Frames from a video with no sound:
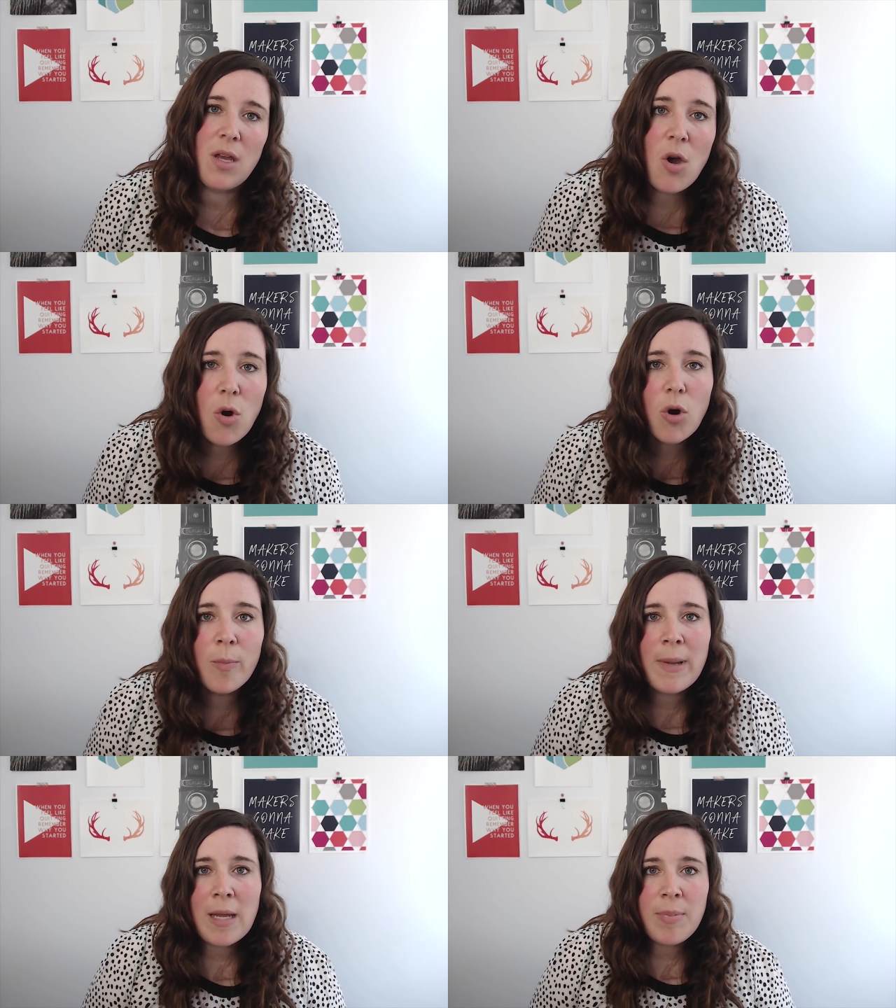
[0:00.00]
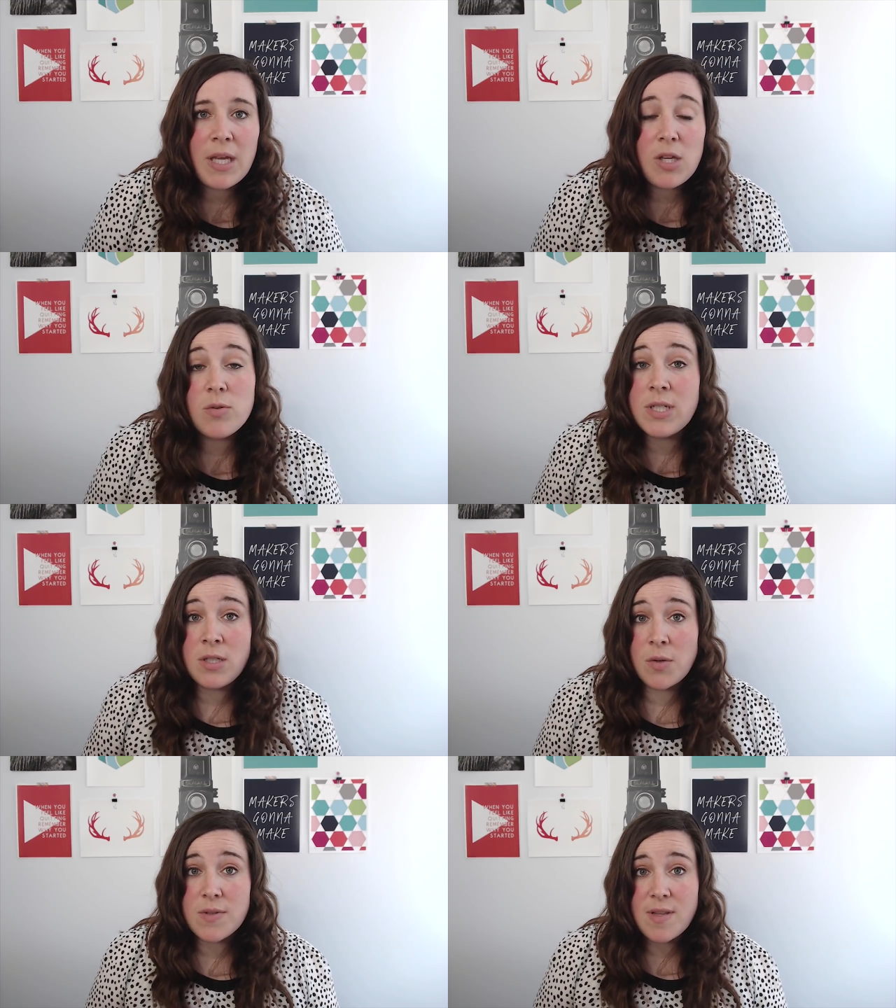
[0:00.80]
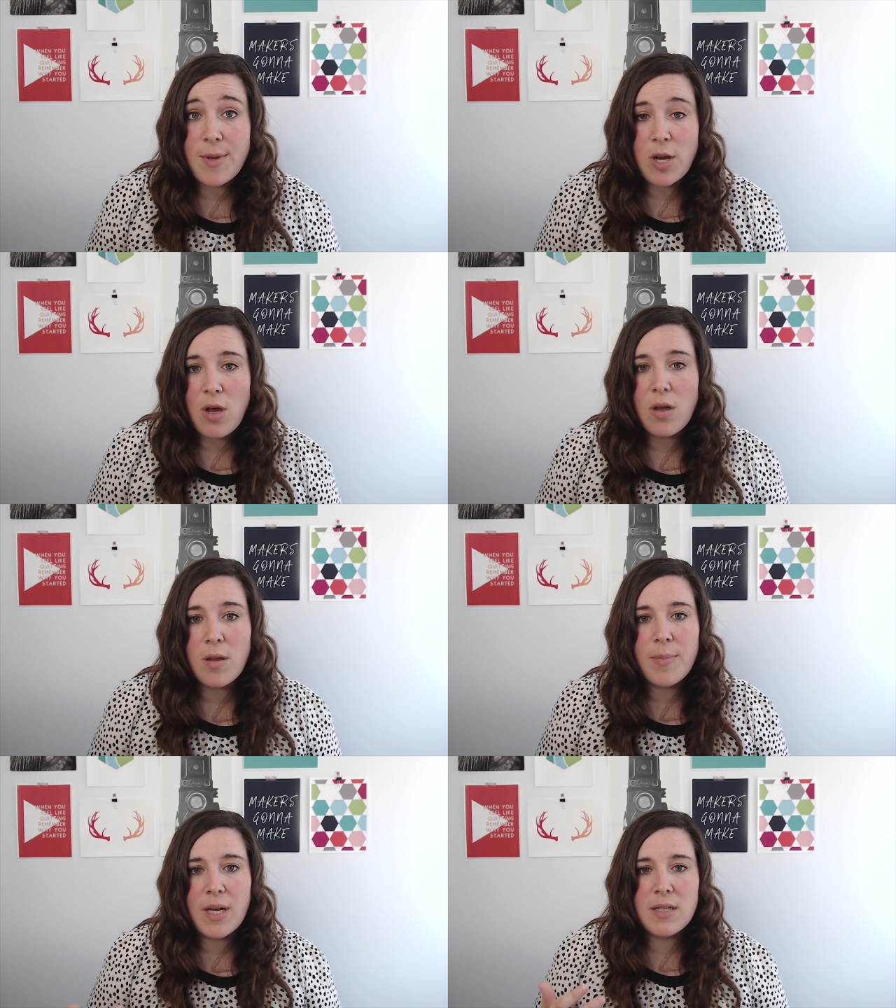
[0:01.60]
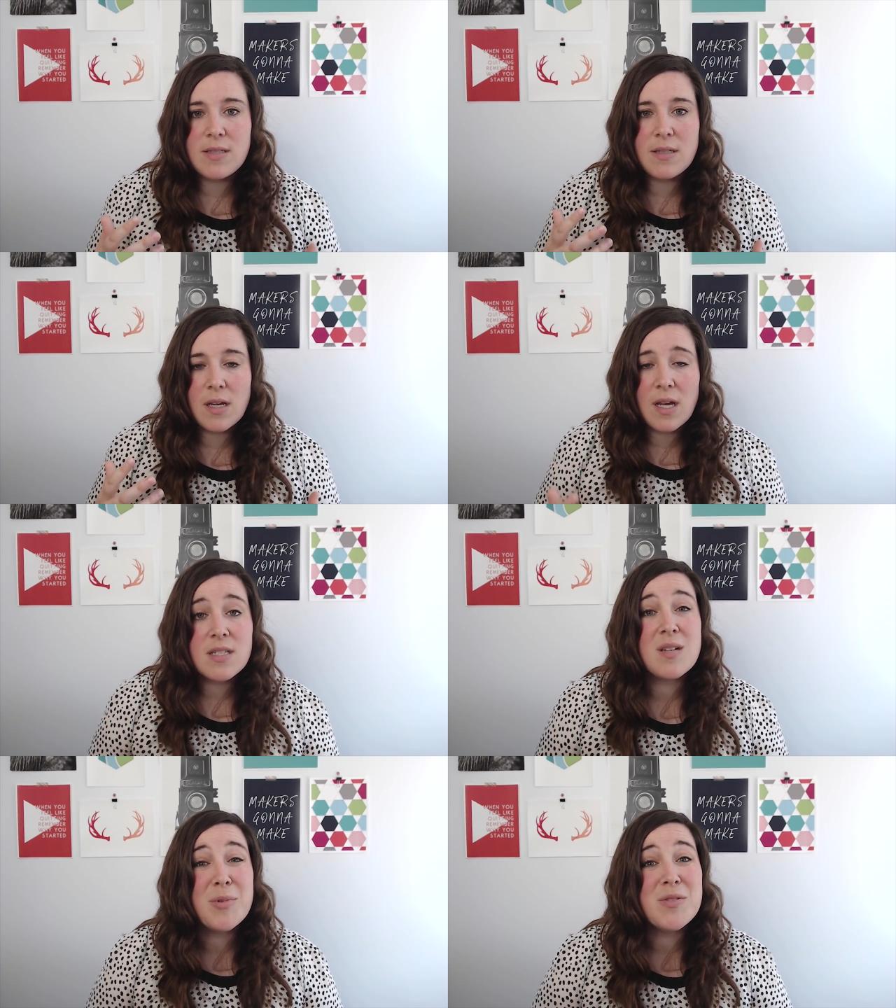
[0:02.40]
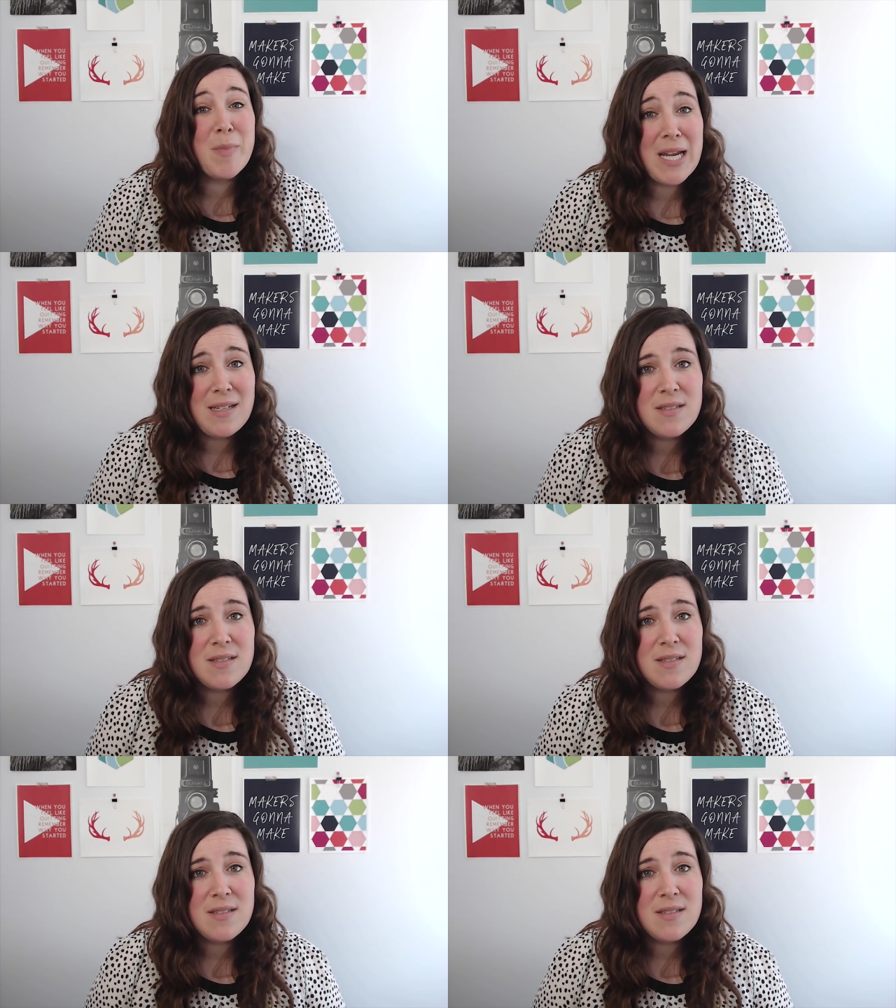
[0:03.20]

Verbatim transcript: or maybe you didn't notice them at all, but customers might.